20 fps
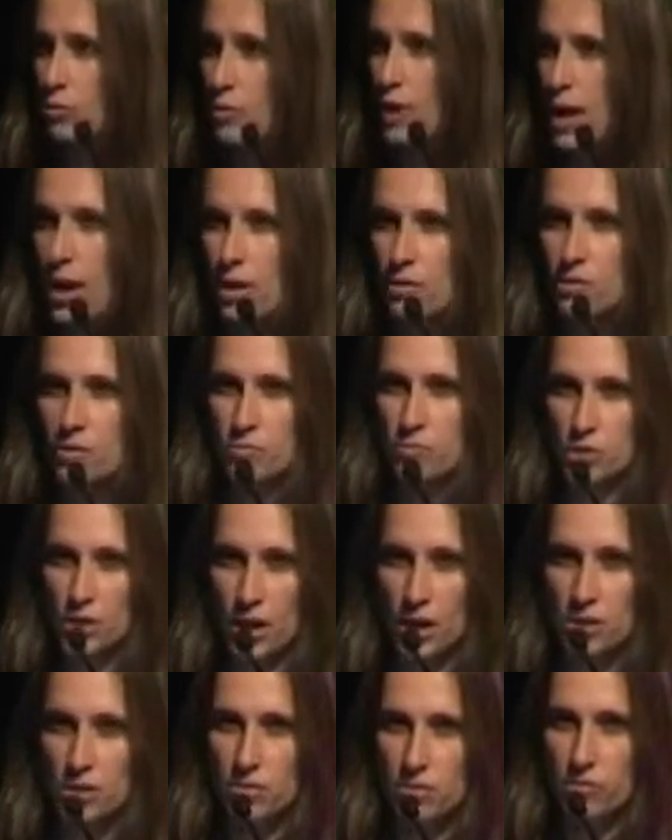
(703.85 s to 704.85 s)
around
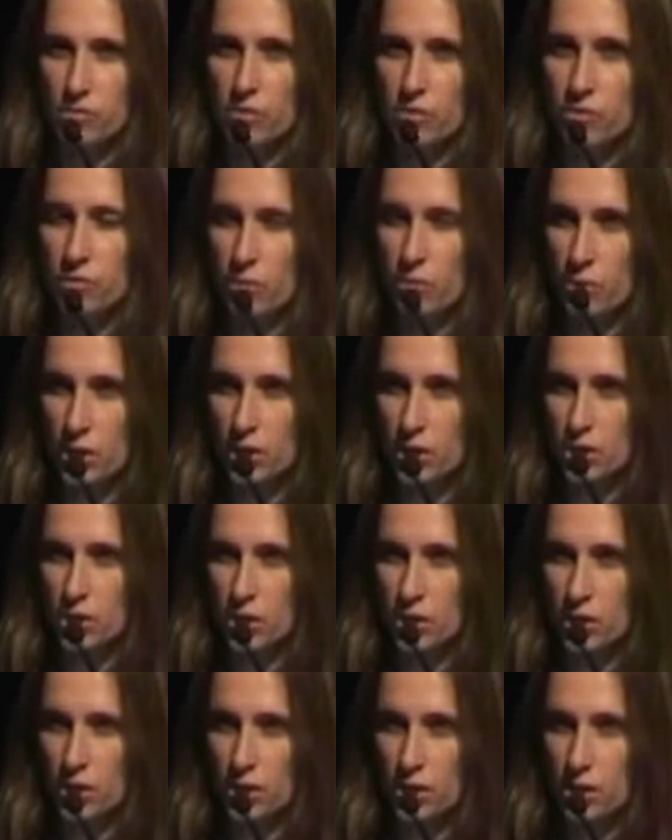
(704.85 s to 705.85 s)
objective
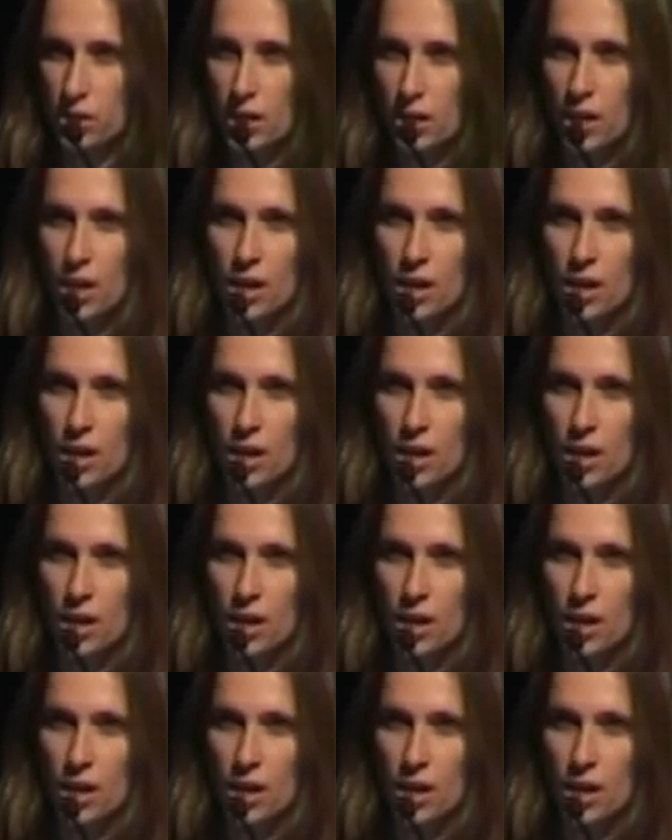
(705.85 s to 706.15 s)
information